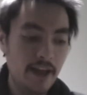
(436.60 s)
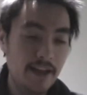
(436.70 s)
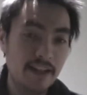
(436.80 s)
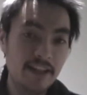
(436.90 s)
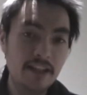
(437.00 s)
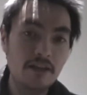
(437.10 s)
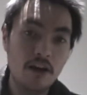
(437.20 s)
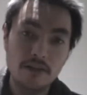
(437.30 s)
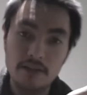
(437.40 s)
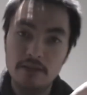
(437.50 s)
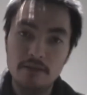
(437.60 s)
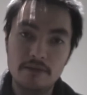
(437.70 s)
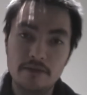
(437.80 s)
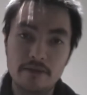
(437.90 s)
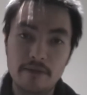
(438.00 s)
and he knocked it,
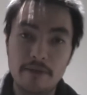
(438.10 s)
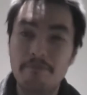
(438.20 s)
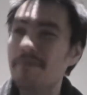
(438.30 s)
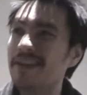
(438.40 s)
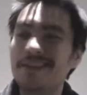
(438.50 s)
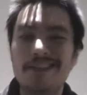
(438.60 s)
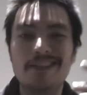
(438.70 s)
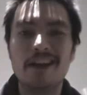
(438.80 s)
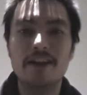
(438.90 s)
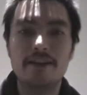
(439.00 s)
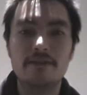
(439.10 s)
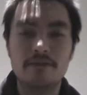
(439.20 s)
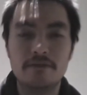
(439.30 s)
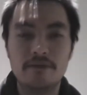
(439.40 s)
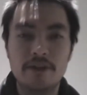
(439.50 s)
missed the target.
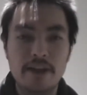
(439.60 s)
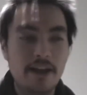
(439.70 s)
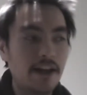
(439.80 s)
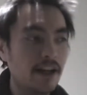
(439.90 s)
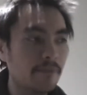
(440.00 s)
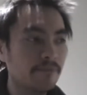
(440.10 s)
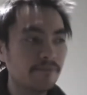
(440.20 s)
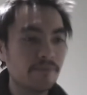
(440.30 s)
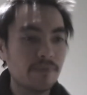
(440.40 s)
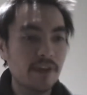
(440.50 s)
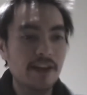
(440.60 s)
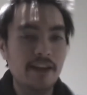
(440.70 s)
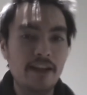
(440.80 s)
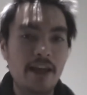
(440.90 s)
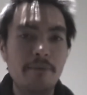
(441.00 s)
It
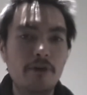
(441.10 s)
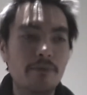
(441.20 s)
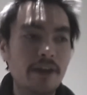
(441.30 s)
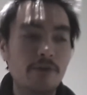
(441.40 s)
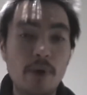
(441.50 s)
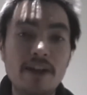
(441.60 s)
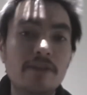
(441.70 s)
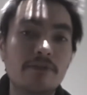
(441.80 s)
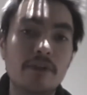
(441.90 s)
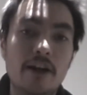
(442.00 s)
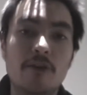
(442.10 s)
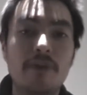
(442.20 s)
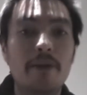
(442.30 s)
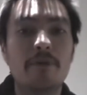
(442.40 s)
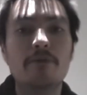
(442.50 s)
hit MUB and went in off
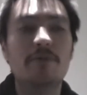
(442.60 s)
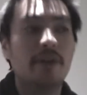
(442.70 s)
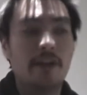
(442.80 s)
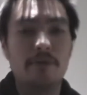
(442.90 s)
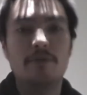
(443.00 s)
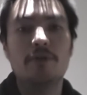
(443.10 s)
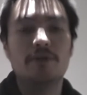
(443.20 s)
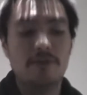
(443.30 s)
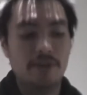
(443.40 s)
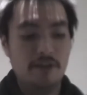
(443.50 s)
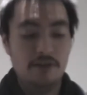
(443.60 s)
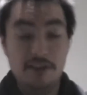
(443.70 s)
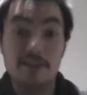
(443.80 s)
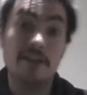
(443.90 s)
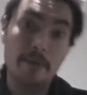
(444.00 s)
MUB, but MUB was offside because
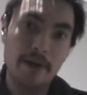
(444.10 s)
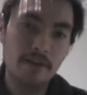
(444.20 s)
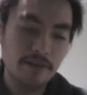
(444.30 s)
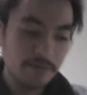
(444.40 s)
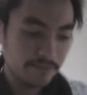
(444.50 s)
he's a dumbass.